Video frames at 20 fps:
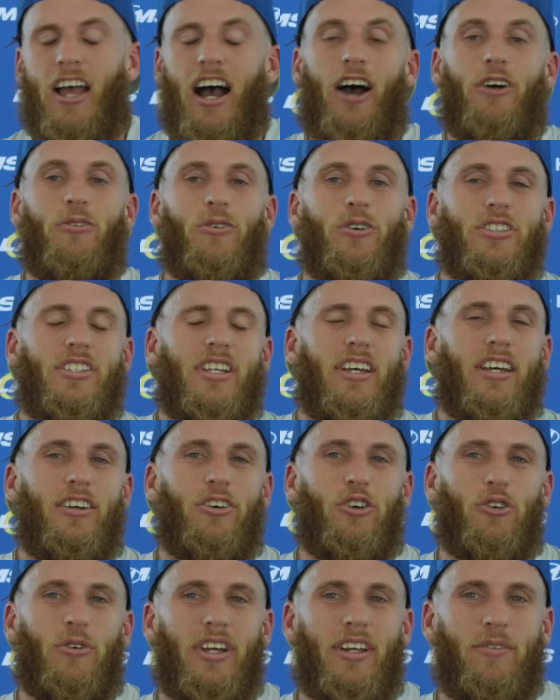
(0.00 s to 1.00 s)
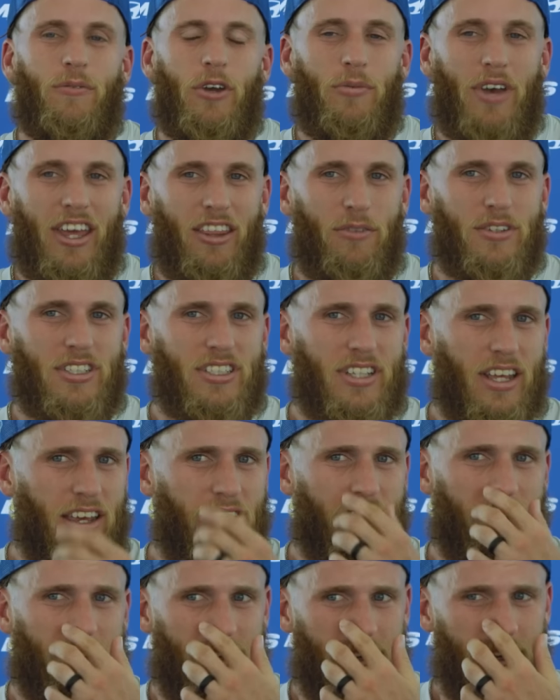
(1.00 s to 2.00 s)
I will say we made the
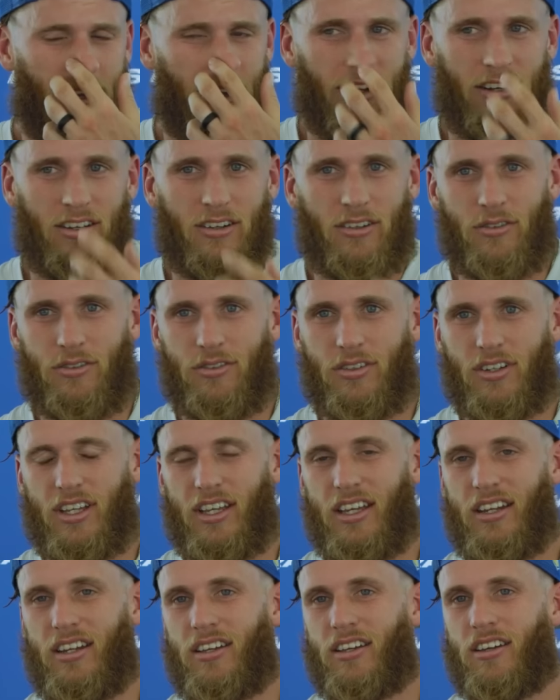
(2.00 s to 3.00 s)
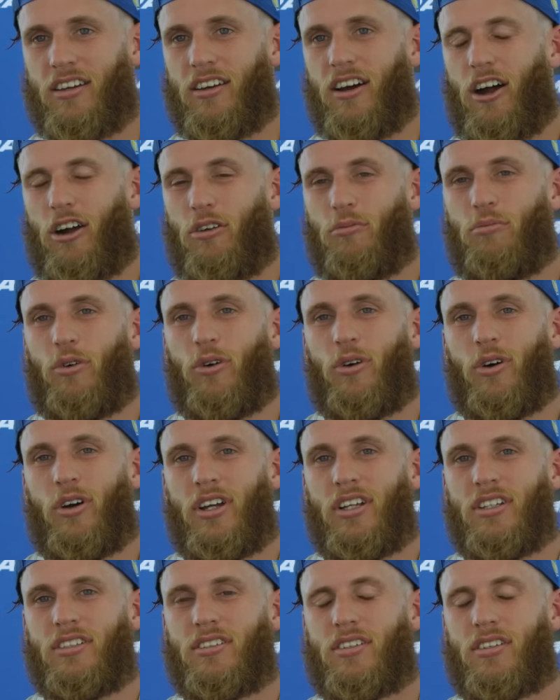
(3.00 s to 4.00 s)
mistake of getting our
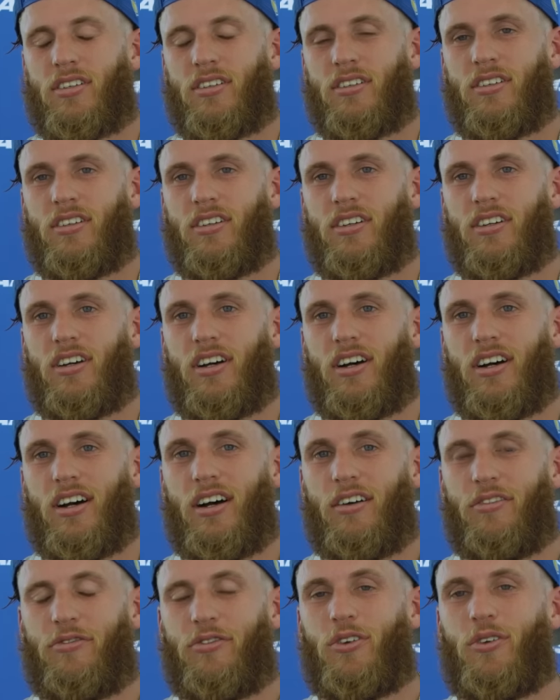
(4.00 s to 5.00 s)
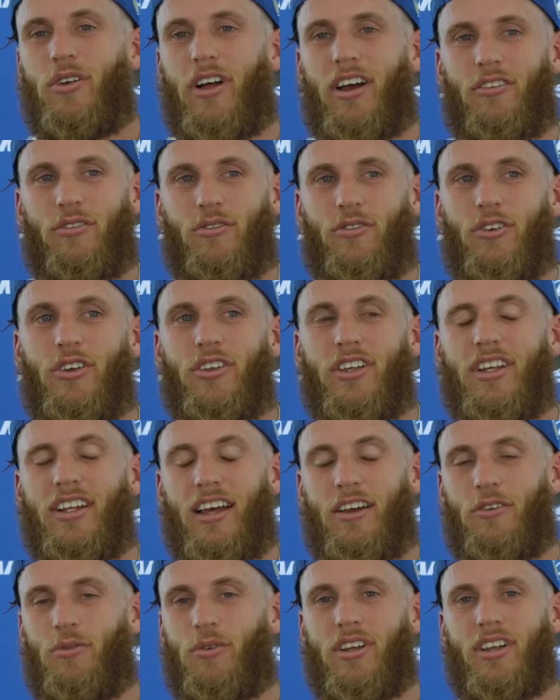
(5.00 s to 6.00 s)
boys a few, like, really,
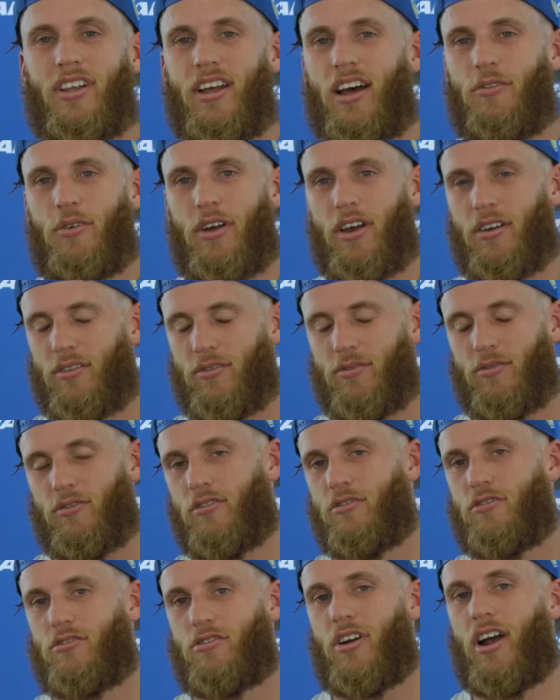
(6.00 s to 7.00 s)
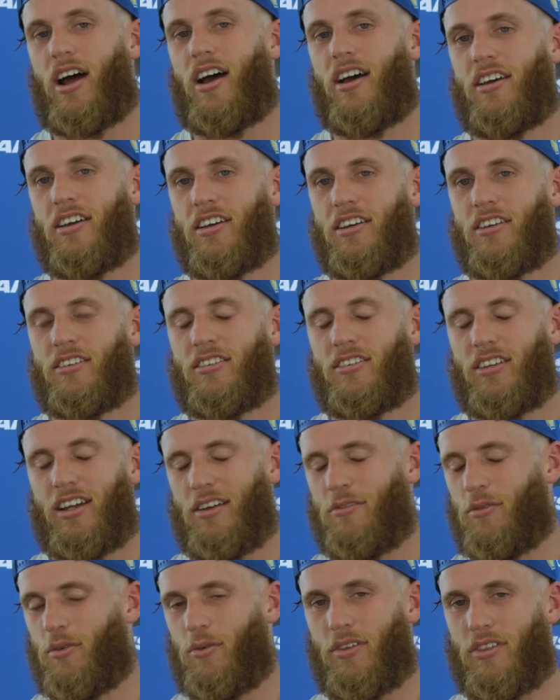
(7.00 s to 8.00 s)
like, one time I can't
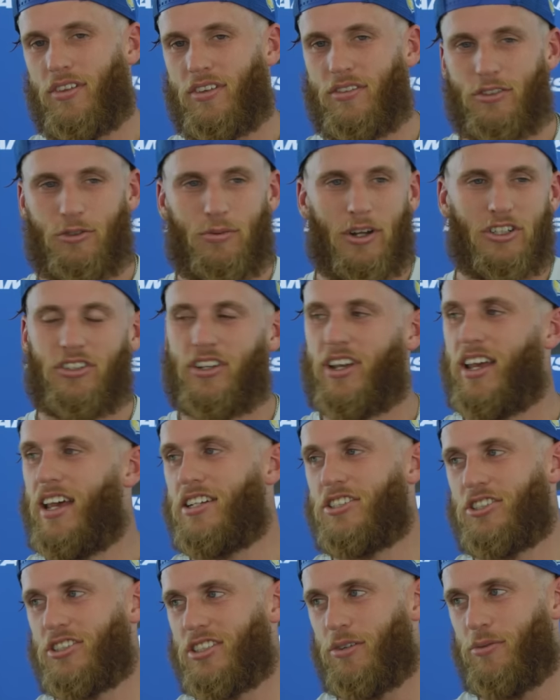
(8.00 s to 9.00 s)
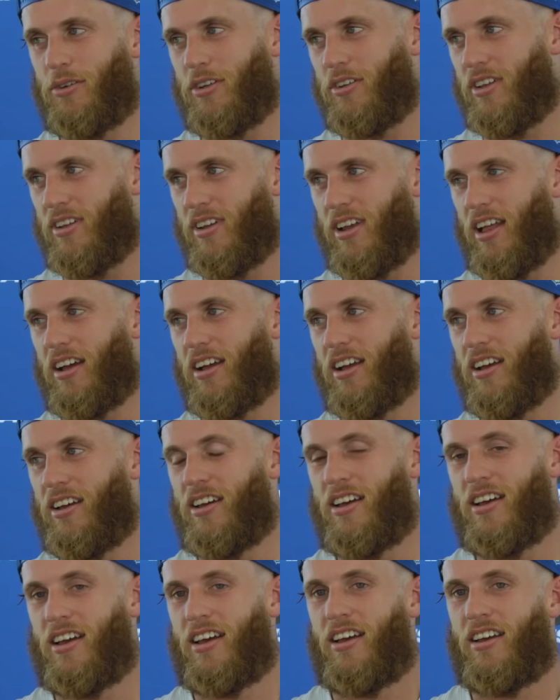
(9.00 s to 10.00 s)
remember what, the special occasion or something, we like
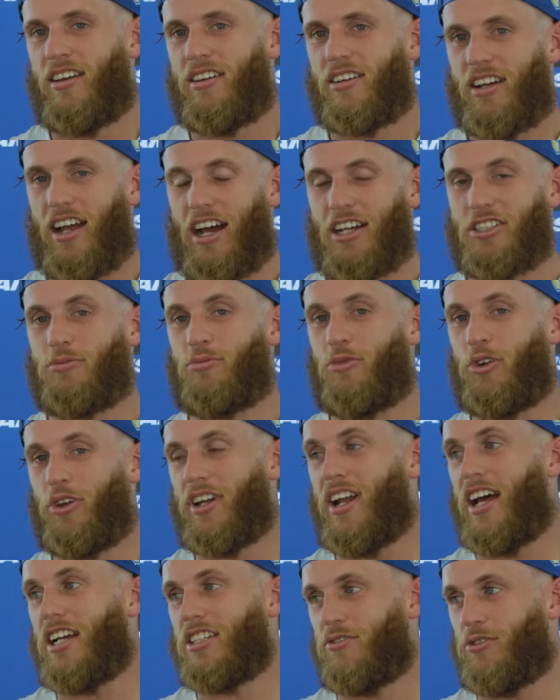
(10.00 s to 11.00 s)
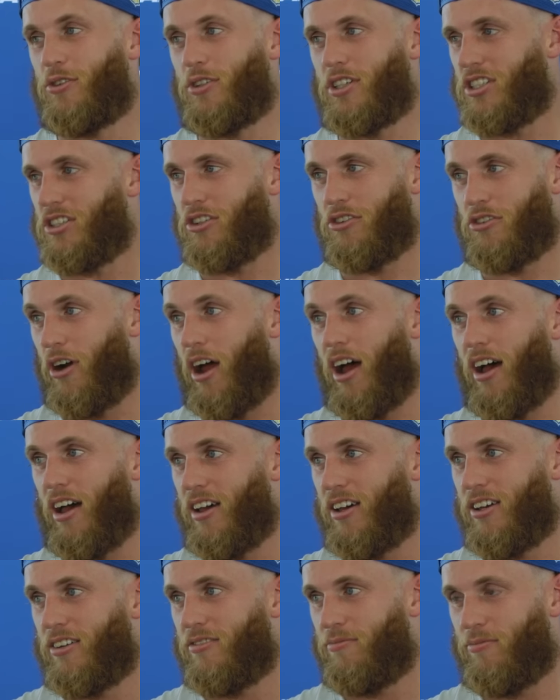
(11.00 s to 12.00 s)
got some really nice food just to
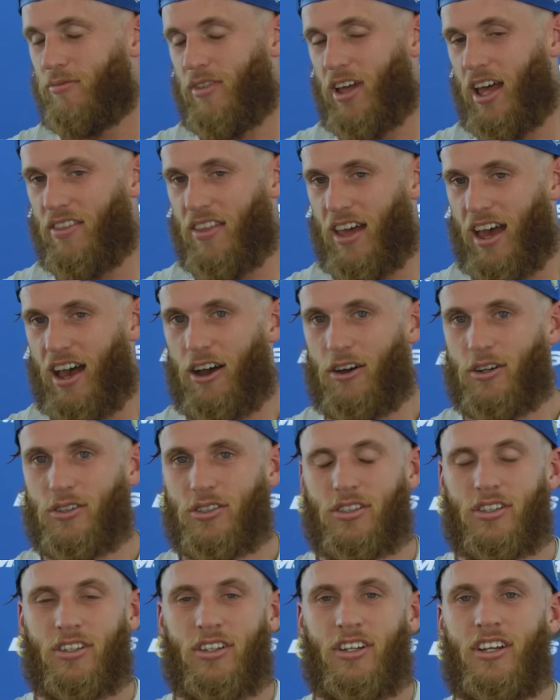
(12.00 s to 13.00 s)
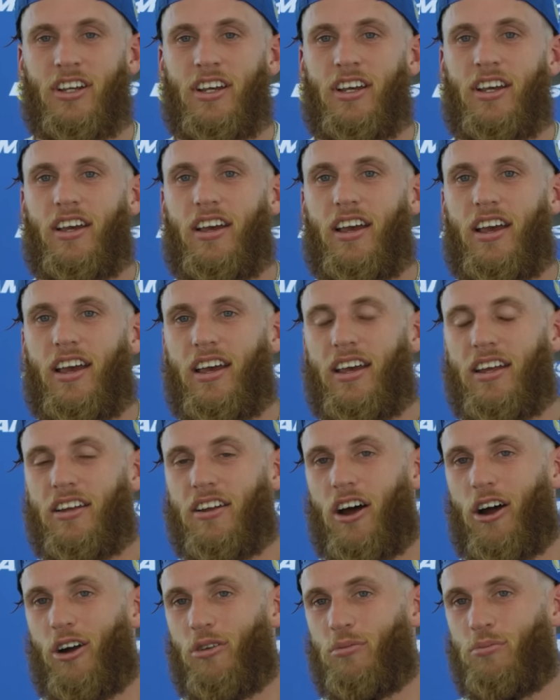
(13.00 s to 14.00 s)
try at the house, and